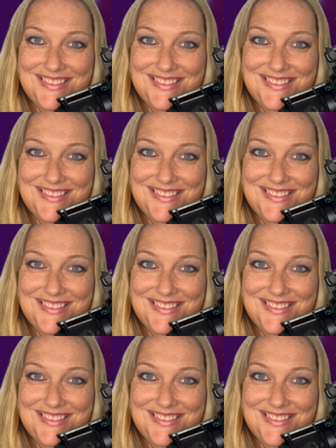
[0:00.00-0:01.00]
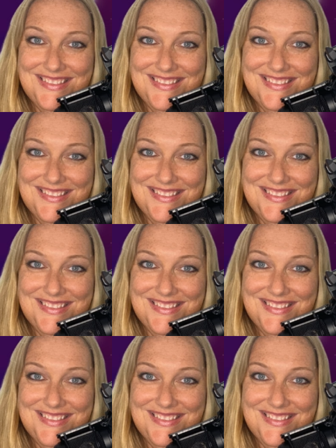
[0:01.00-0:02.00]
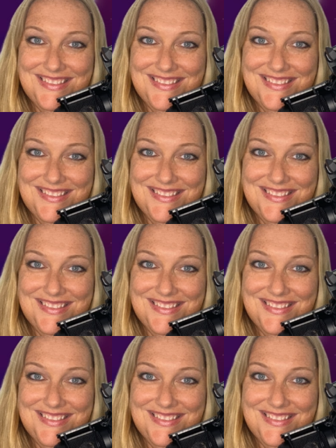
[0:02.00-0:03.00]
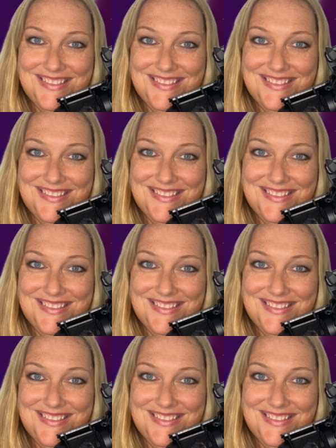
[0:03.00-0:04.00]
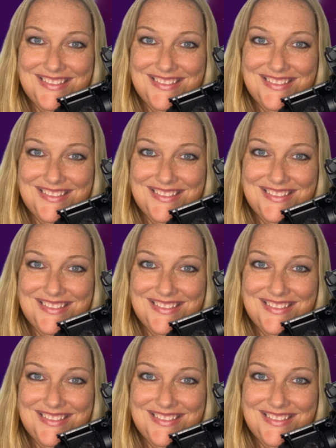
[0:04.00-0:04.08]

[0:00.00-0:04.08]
This is a still picture; no speech is visible.